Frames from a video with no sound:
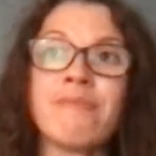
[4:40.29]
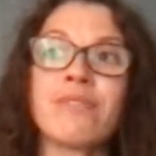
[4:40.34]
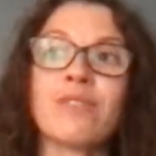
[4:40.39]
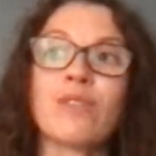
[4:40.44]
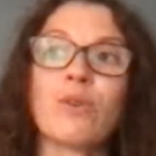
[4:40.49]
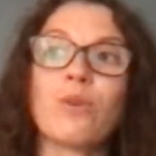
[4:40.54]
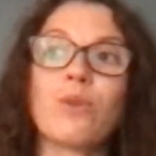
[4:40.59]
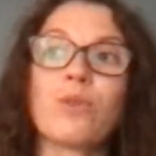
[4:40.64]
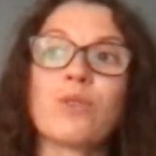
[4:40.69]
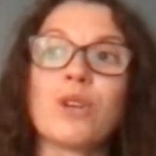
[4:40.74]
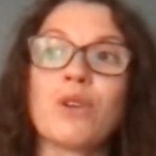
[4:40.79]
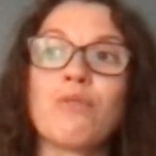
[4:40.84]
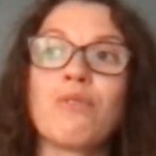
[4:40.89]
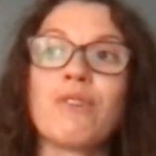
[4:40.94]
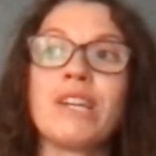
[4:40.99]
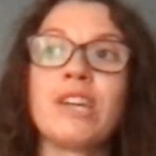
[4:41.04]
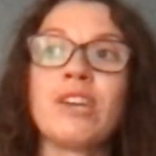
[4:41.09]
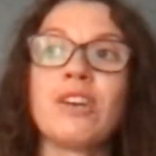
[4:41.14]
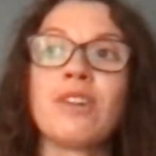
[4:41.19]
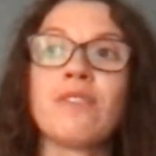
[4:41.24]
Also
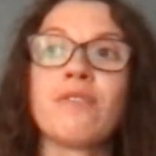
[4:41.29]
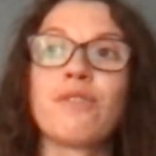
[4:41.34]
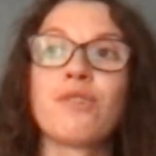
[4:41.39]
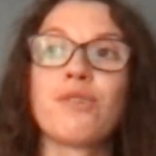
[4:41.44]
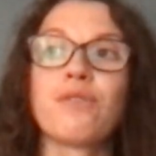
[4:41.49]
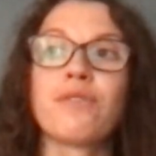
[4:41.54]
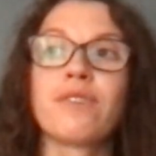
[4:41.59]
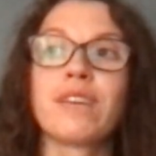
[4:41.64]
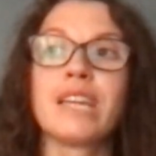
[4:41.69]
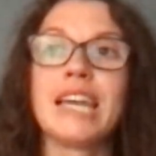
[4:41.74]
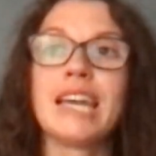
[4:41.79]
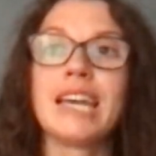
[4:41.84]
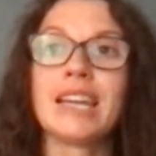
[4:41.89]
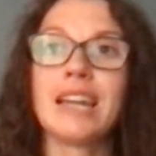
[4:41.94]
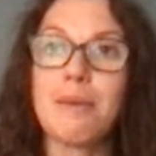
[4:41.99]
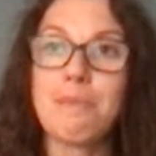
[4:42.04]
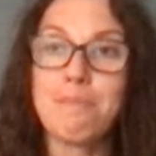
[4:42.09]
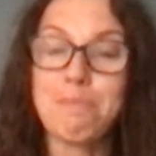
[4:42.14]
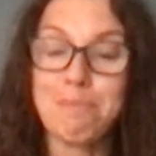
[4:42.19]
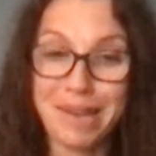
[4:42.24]
really good if you're feeling
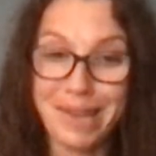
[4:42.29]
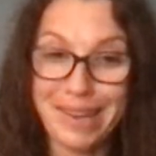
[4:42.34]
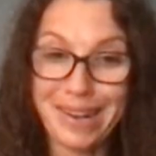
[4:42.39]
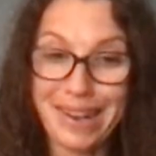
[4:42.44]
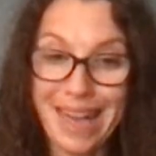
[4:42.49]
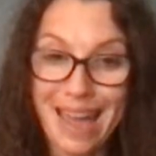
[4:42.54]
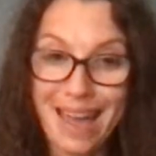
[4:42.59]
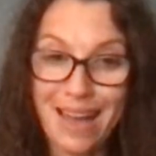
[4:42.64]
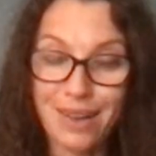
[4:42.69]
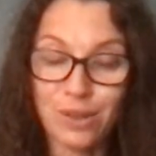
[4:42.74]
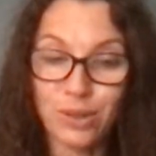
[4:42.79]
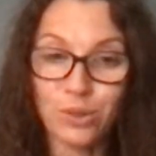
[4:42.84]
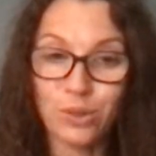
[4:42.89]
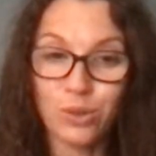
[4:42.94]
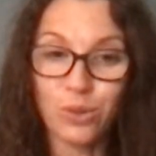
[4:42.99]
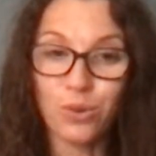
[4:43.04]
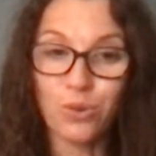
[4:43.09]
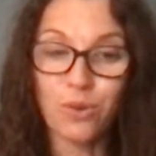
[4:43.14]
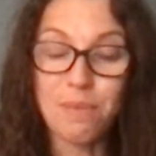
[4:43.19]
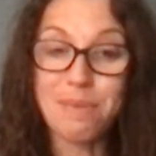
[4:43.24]
like burnt out
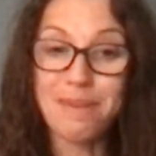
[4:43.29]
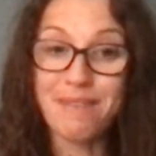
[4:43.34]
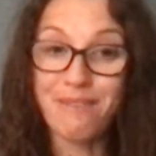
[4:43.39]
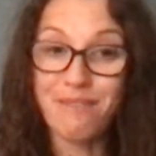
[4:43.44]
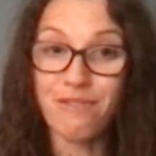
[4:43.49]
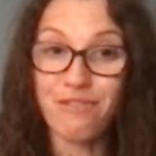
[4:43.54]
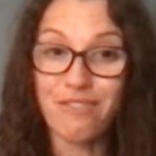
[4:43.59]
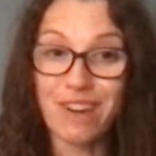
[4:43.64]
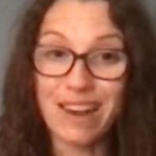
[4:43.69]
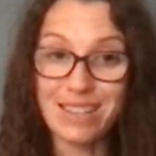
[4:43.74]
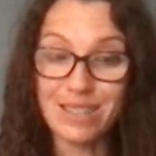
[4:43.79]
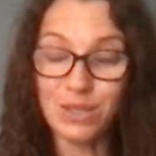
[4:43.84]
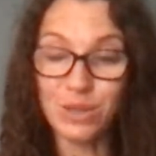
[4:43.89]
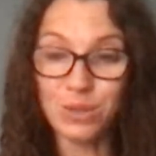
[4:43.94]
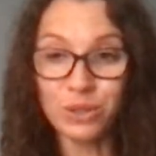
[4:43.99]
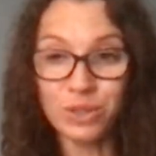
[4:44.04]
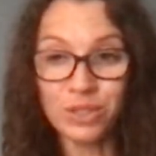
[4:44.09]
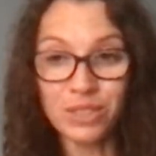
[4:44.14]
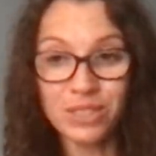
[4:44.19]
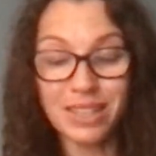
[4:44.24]
or a bit
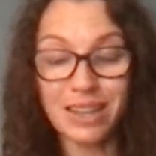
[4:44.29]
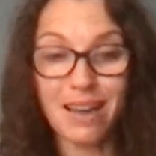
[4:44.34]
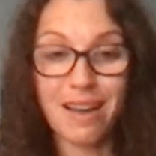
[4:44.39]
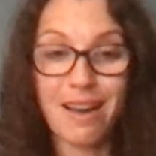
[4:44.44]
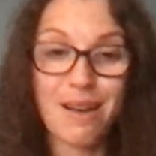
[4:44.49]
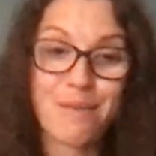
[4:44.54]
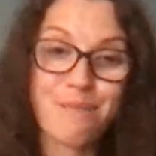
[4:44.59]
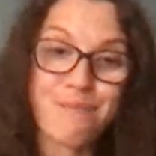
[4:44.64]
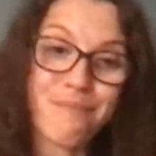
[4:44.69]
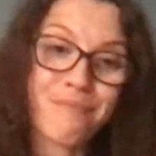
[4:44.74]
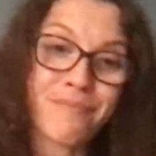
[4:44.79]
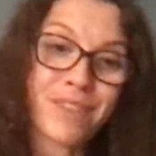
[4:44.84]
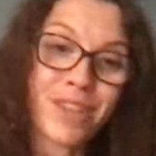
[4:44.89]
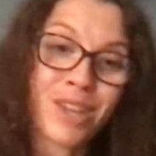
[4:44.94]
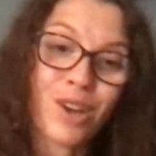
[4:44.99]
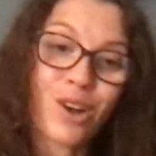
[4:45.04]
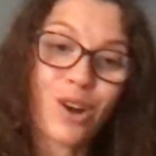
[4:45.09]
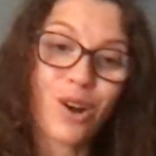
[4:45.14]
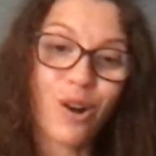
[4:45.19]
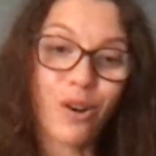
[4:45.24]
frazzled.
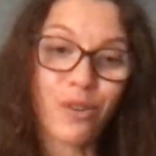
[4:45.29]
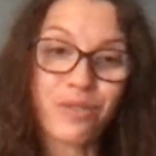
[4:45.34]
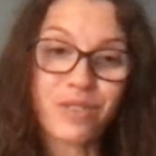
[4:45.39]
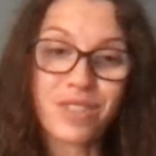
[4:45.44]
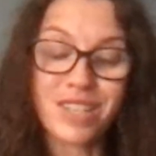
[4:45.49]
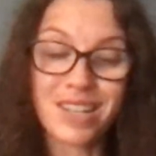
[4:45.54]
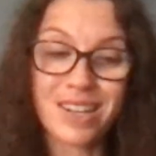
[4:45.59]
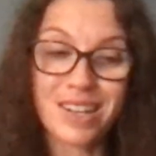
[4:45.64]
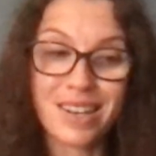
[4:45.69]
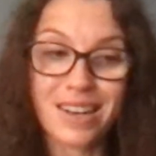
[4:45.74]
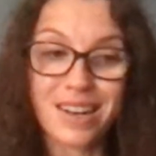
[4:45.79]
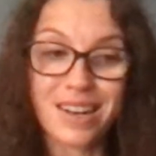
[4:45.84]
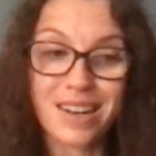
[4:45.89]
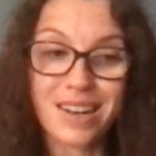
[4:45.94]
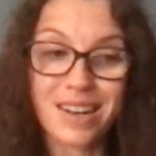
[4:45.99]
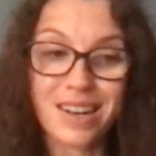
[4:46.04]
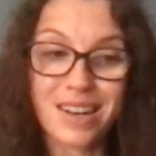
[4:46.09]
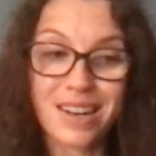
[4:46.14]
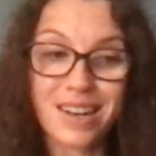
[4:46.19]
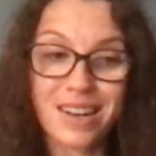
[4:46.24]
Often
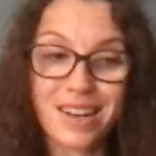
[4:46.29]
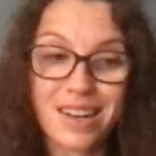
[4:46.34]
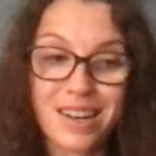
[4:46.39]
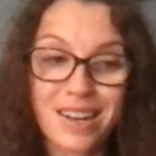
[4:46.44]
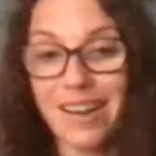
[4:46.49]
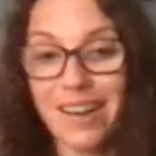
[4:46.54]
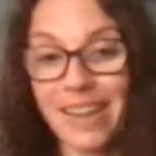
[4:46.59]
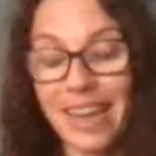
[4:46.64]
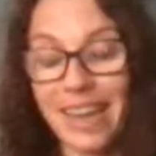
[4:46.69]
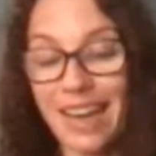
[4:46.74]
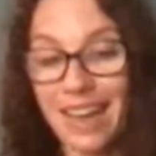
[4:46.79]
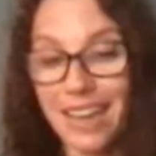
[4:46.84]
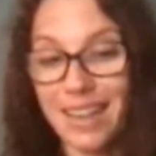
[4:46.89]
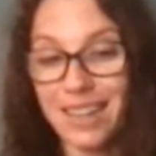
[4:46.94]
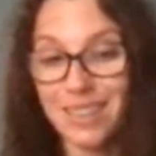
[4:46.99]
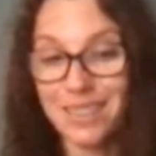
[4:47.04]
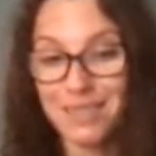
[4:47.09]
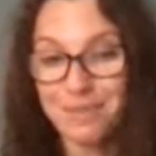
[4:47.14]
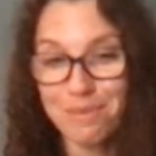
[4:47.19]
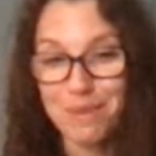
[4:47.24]
I
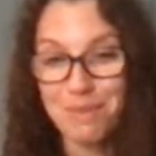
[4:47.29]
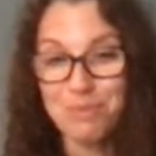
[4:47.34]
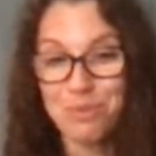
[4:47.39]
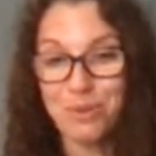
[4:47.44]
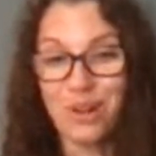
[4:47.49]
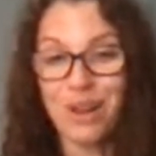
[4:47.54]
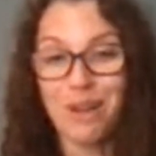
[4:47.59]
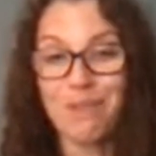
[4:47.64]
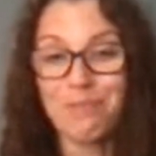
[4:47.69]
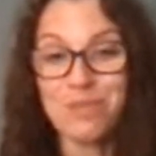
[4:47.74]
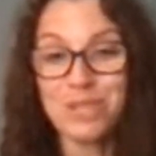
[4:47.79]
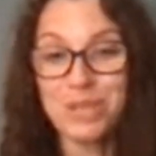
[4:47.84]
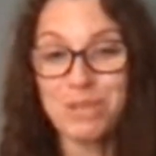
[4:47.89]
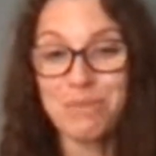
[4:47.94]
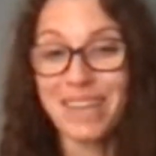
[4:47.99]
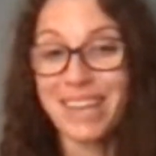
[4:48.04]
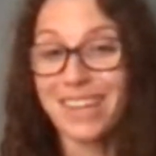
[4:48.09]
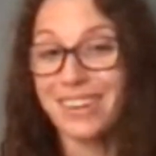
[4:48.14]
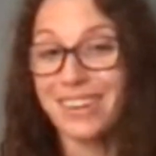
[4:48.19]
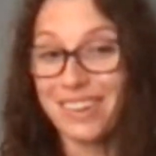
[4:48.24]
get people come to
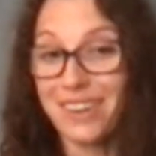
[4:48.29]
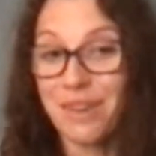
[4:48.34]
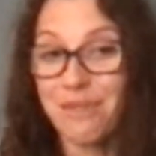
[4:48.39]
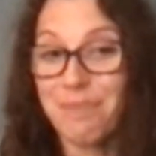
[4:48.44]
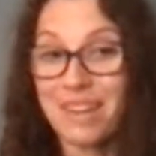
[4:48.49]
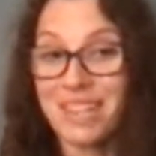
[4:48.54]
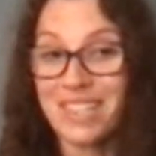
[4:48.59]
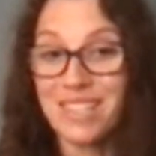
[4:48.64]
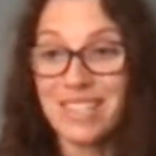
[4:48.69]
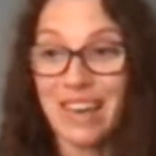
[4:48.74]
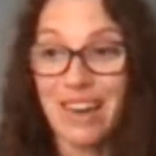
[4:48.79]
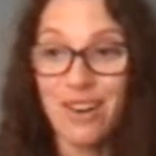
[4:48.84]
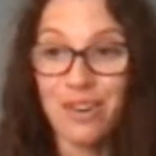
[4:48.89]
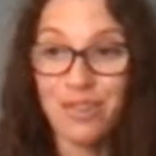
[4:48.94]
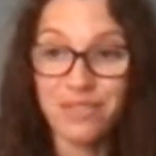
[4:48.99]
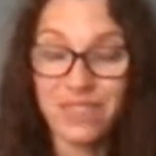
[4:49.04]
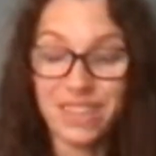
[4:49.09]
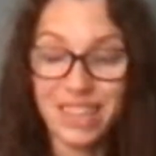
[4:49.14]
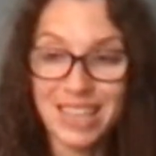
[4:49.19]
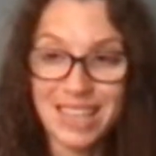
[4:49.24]
me, and I know
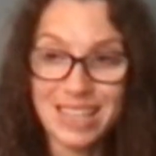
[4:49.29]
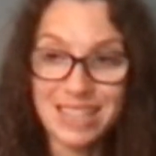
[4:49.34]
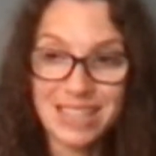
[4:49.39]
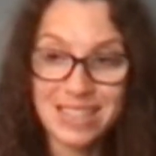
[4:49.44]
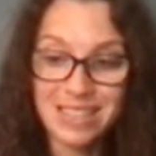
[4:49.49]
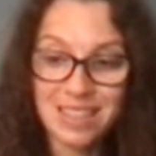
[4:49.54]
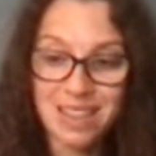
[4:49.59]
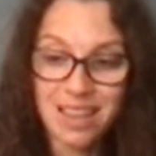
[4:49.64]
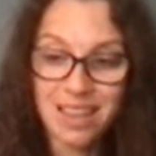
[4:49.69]
myself is